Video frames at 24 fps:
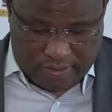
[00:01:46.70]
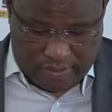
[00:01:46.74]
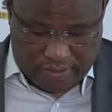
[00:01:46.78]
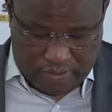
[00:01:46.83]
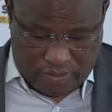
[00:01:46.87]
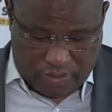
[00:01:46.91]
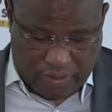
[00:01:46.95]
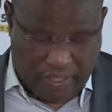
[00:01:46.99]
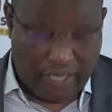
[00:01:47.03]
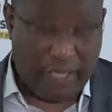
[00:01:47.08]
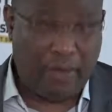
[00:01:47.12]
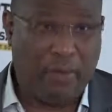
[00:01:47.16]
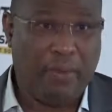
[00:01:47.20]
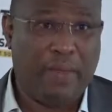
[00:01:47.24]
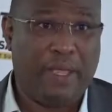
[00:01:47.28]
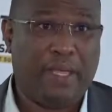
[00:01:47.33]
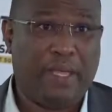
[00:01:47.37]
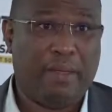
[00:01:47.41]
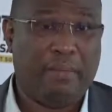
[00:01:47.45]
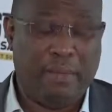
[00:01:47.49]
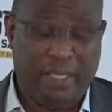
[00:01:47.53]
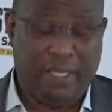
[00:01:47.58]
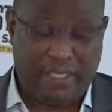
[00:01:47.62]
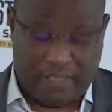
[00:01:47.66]
Today
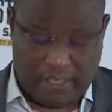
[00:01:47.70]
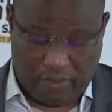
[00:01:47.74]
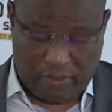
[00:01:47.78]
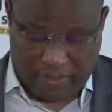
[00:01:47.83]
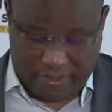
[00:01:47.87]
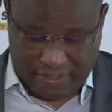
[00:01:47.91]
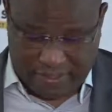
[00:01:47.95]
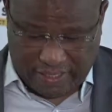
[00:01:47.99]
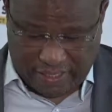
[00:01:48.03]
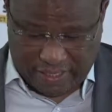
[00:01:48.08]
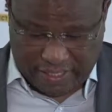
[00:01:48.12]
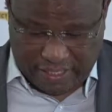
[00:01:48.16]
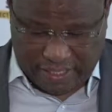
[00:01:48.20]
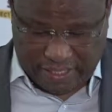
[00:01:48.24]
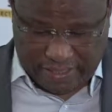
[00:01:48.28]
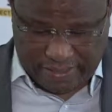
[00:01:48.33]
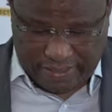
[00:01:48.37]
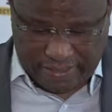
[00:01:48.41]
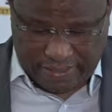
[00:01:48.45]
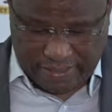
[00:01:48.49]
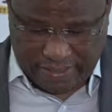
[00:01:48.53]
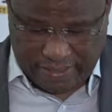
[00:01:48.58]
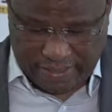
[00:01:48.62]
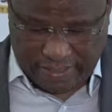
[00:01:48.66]
we meet once again
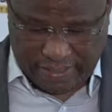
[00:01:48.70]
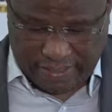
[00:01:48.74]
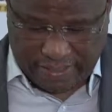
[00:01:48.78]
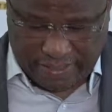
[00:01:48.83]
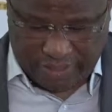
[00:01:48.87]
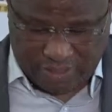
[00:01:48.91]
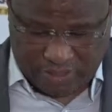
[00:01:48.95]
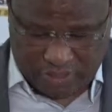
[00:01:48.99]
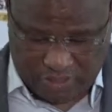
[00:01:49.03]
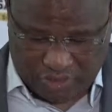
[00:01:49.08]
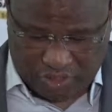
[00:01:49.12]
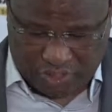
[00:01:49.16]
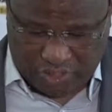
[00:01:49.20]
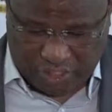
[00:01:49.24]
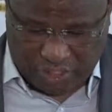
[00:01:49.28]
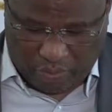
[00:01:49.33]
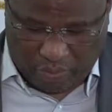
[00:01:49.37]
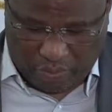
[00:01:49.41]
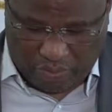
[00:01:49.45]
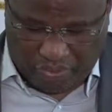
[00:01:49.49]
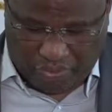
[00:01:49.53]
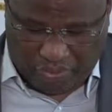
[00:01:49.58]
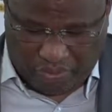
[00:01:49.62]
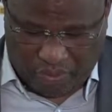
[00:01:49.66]
to share
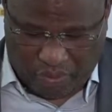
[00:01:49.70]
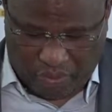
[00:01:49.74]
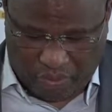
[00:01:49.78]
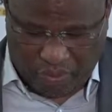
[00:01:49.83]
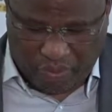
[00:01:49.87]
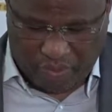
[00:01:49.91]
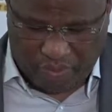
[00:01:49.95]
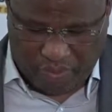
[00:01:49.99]
with you,